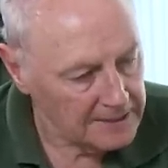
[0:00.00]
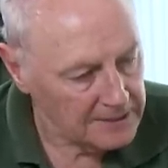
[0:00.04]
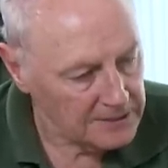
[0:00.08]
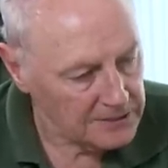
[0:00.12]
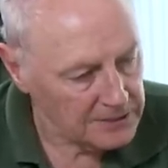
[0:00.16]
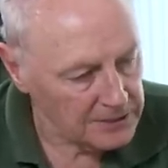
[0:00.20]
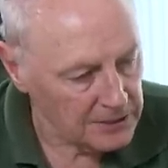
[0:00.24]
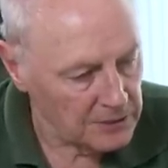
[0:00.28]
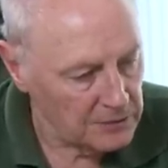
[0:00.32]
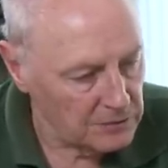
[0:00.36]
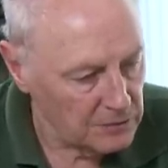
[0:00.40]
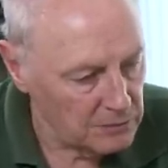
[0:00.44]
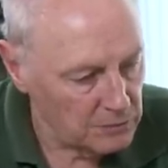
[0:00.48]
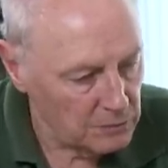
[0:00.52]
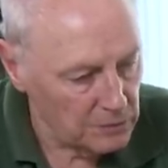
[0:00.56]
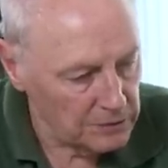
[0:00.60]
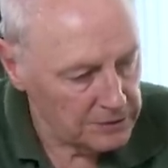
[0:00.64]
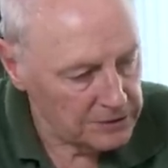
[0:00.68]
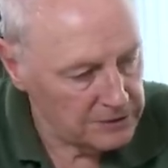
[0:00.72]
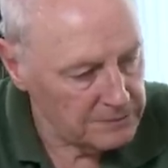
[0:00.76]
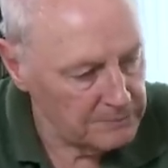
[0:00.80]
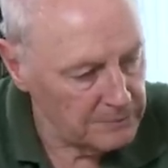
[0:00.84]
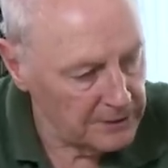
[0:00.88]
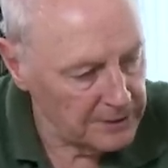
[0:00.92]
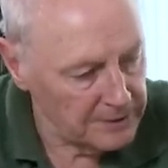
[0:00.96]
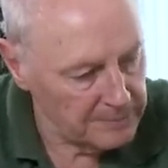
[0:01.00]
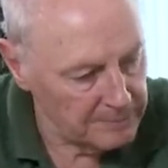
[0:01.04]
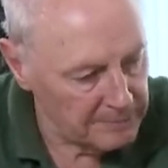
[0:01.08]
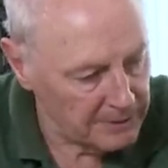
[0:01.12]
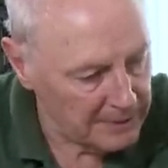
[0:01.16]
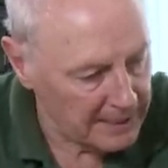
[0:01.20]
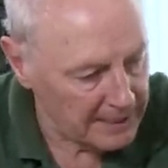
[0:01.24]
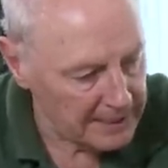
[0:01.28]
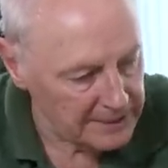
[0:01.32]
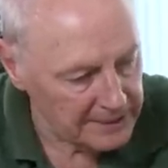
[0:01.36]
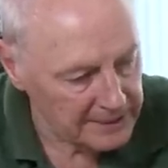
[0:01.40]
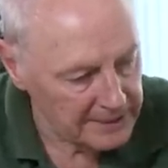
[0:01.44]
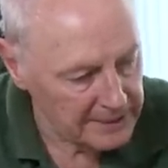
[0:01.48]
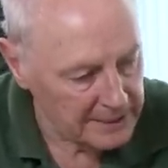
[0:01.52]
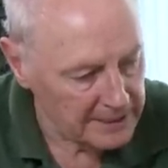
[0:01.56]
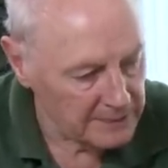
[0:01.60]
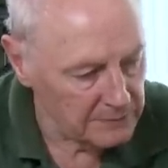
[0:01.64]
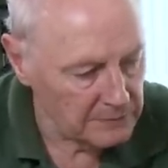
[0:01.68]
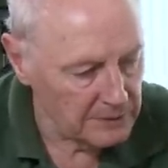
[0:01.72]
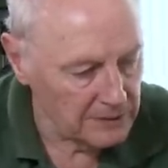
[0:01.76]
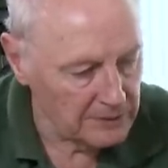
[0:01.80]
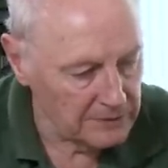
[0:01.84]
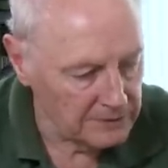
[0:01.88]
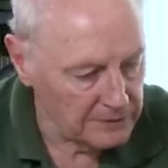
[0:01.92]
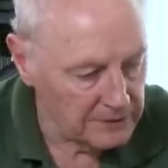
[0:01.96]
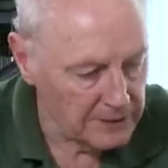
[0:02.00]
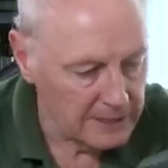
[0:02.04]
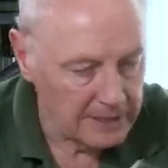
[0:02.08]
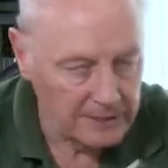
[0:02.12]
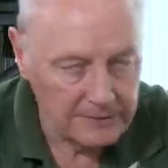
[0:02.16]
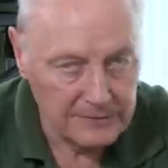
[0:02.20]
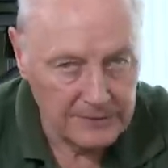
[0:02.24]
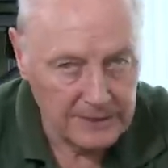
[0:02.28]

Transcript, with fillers: So what's my plan here? Well,